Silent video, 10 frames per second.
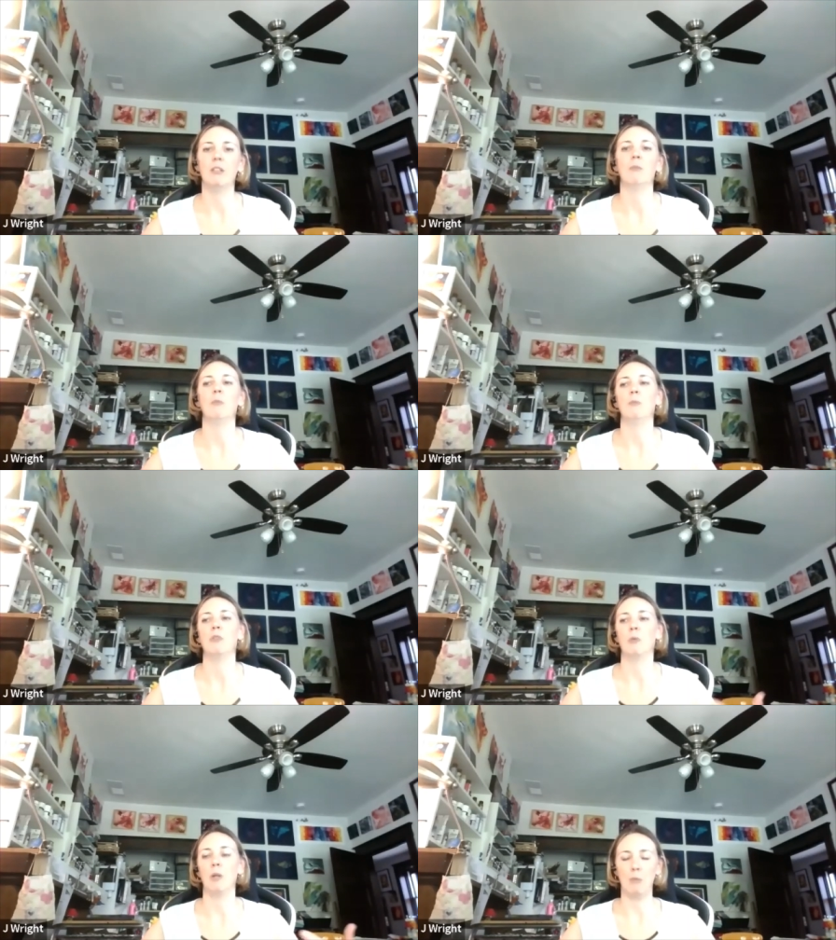And
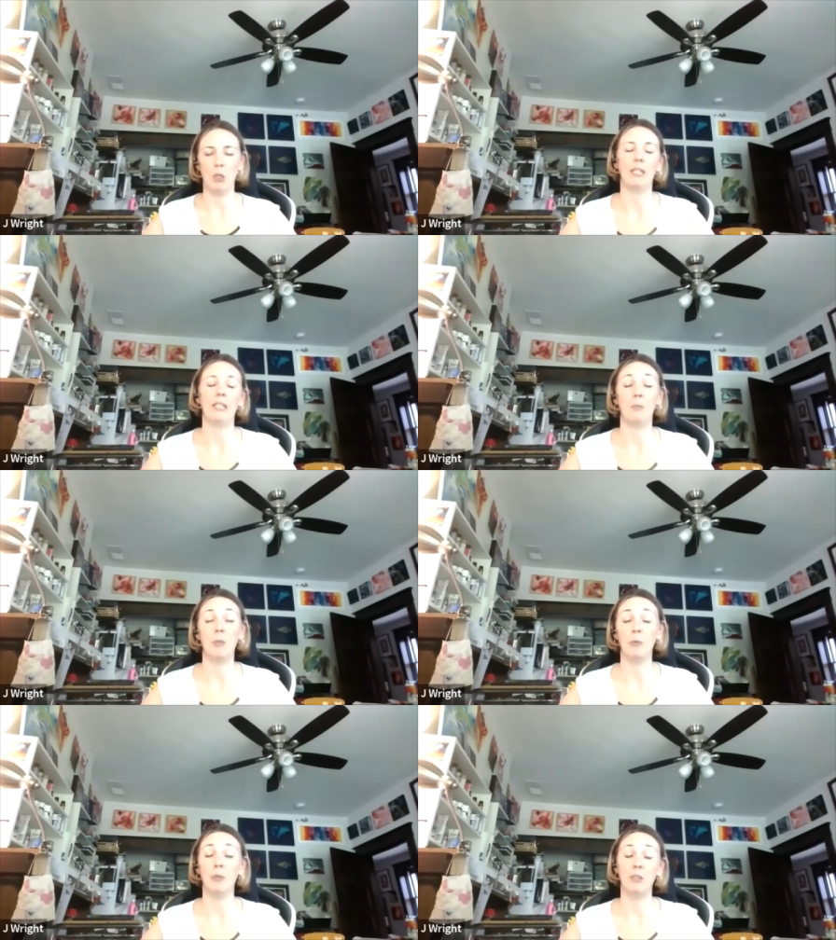so when I'm talking to
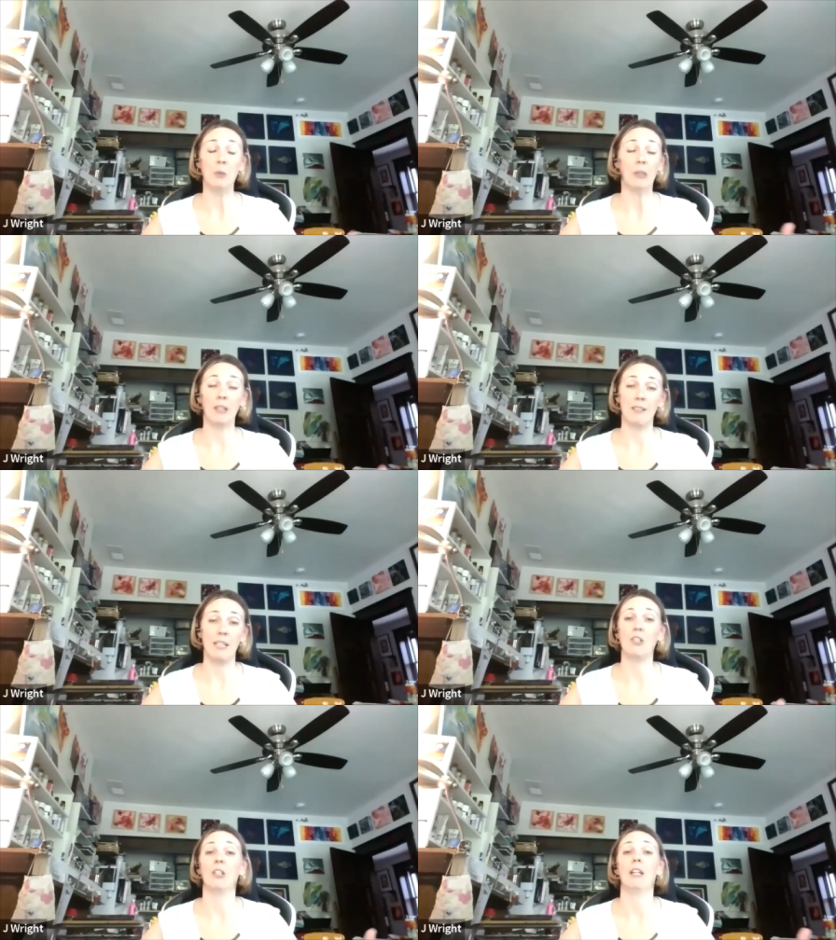people at the
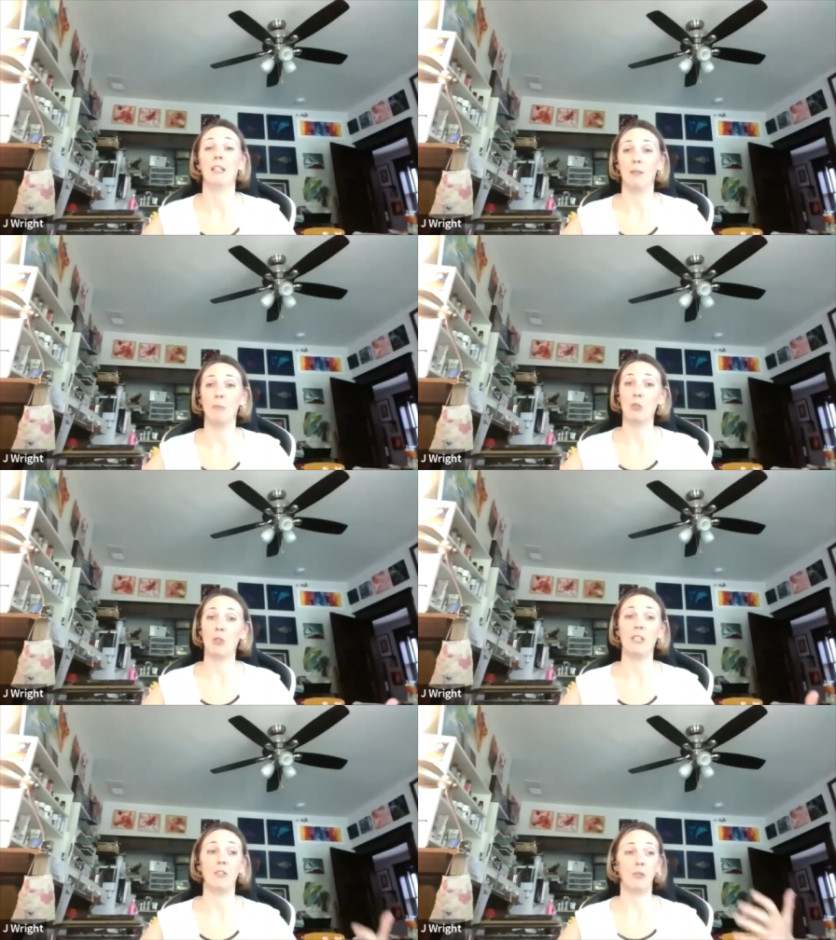organization, I can
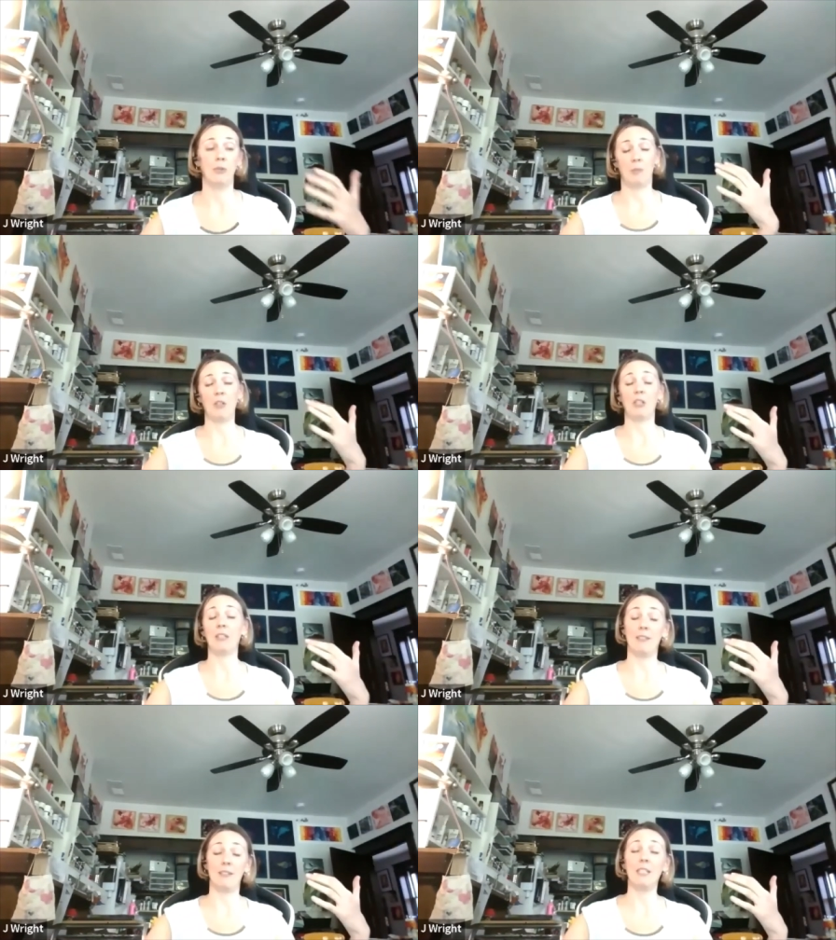demonstrate to, especially at
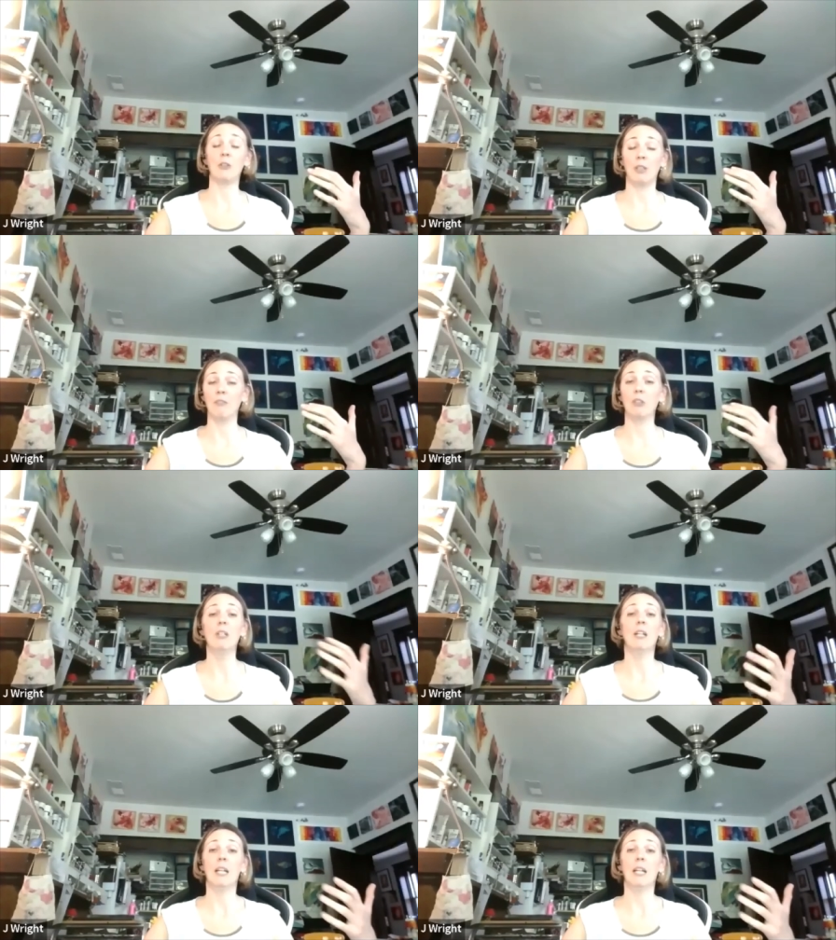the senior level,